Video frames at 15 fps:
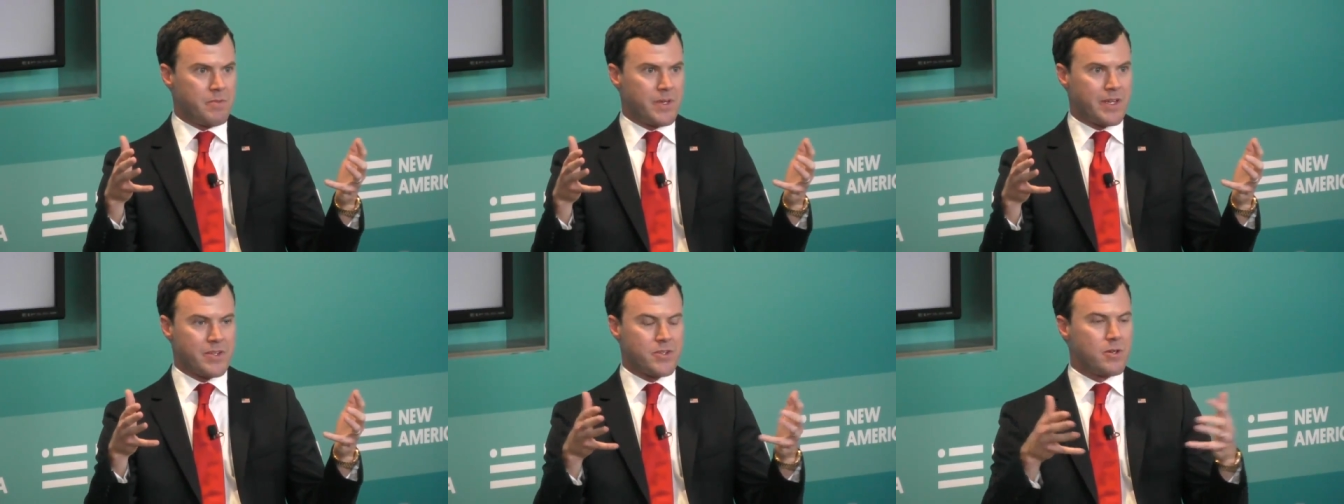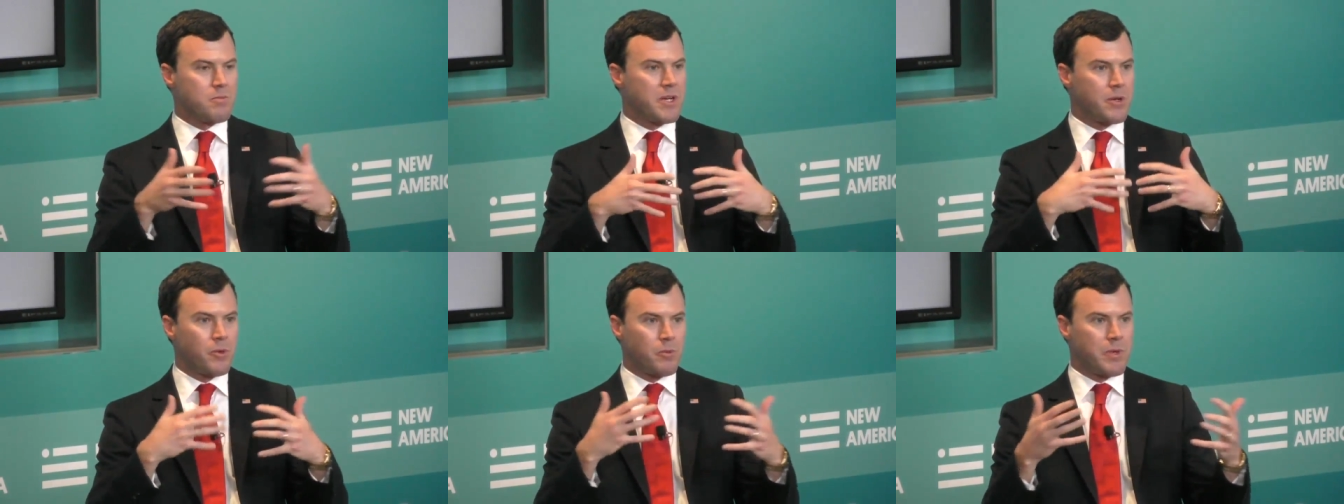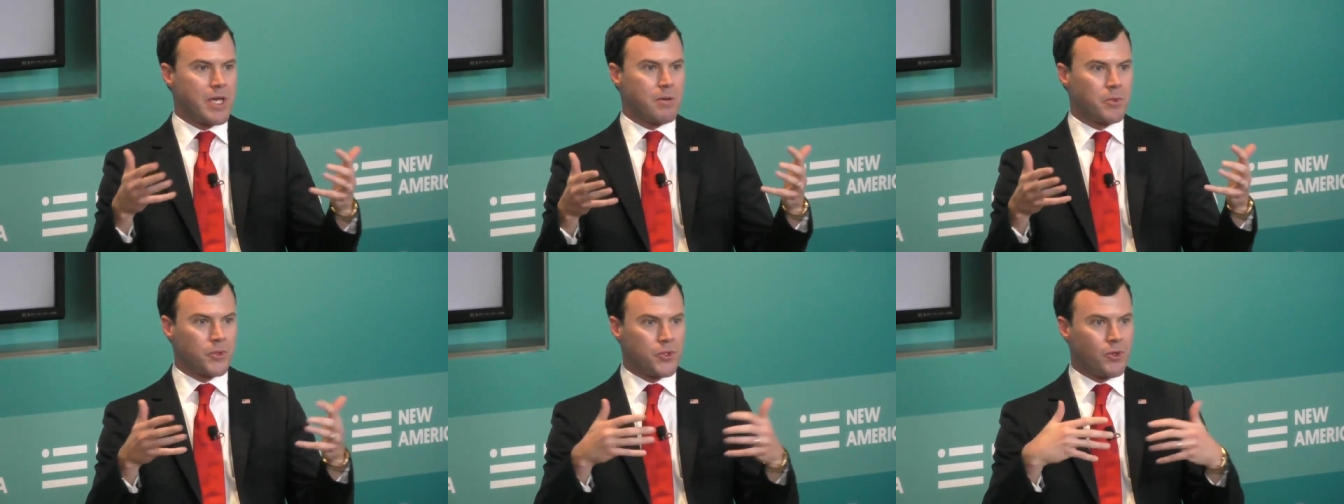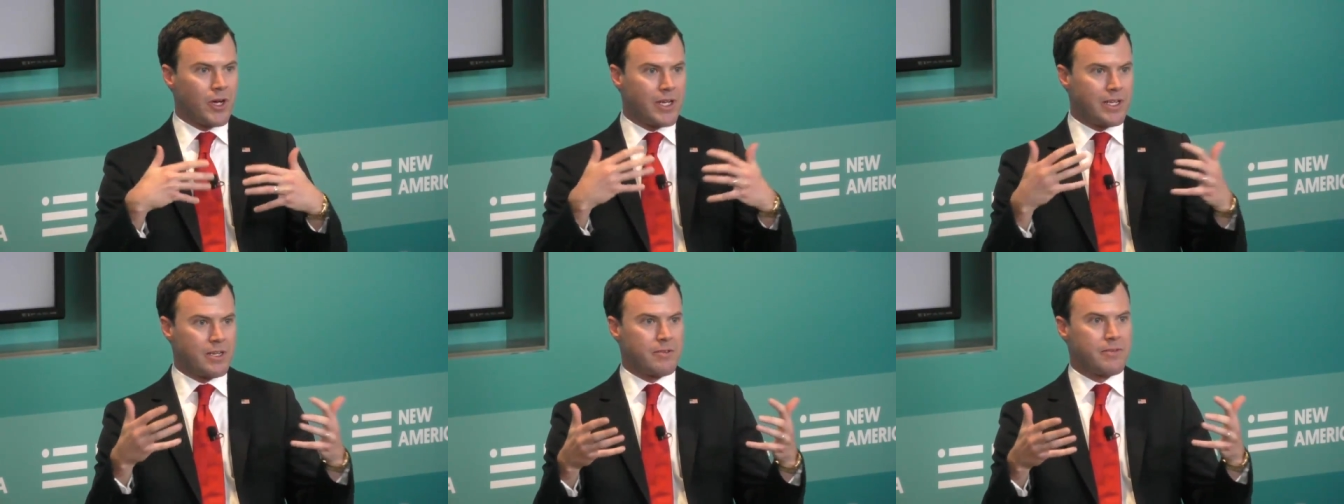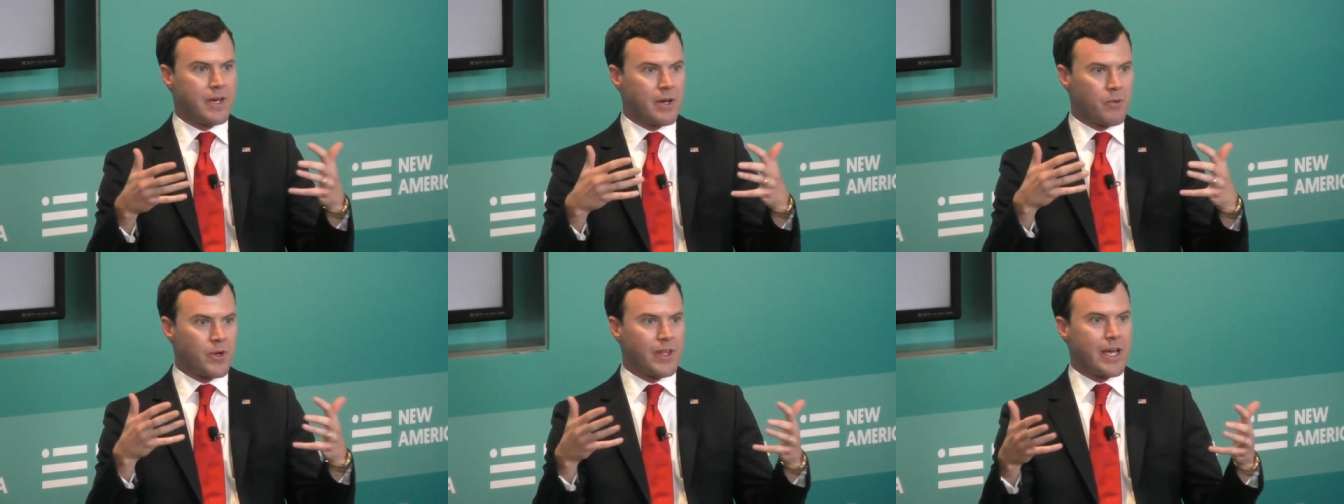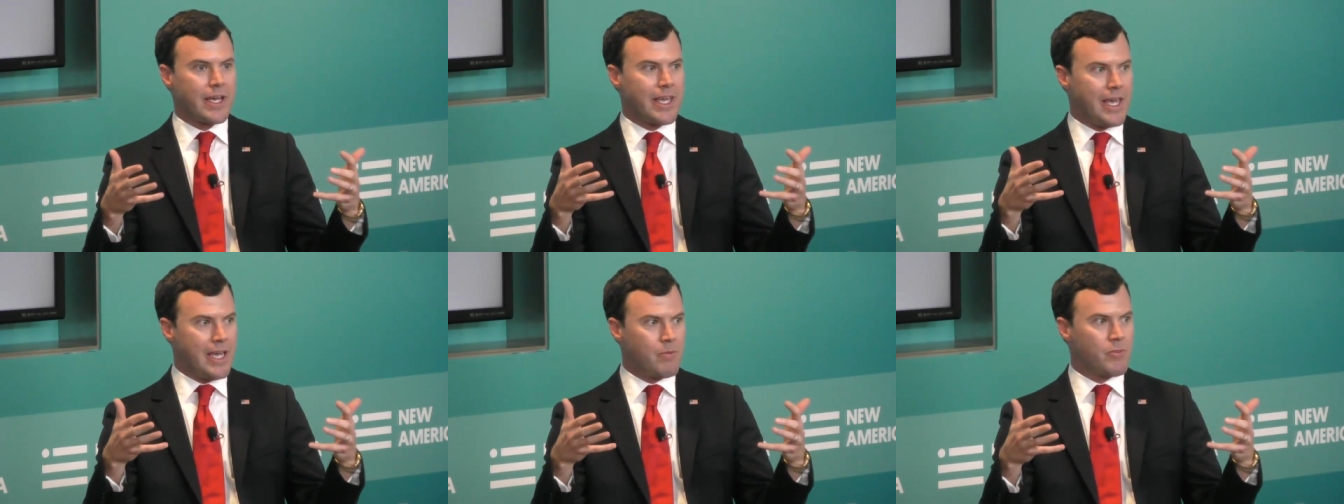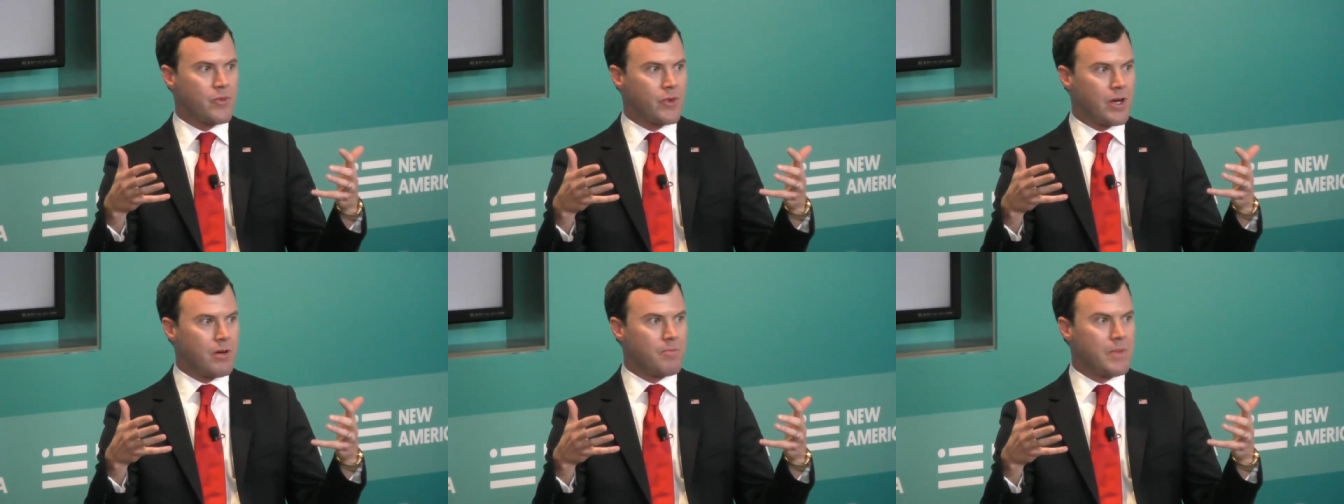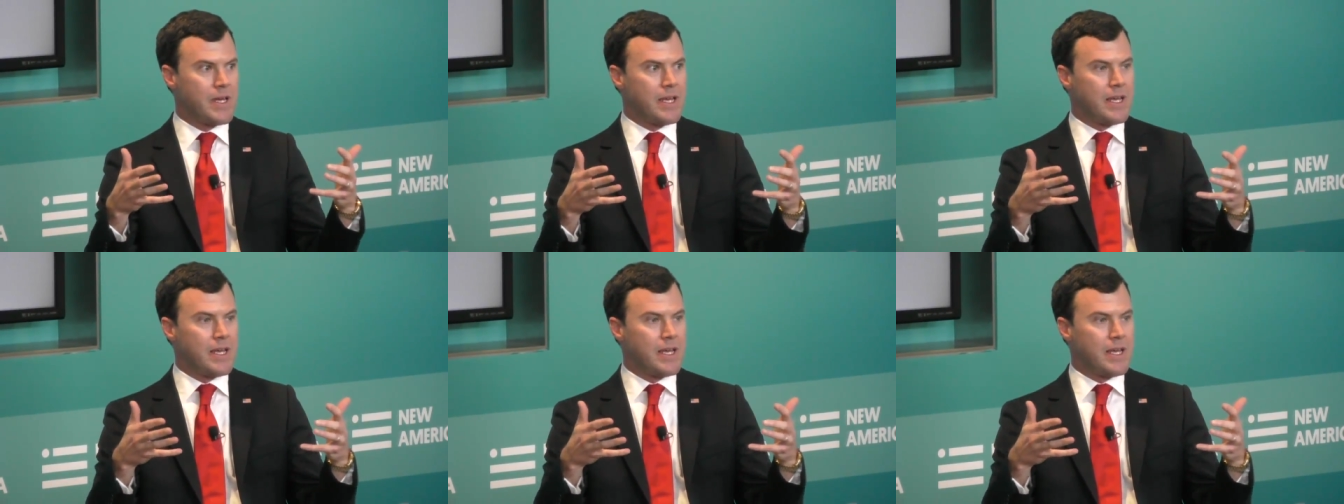because nobody will be able to identify where that came from.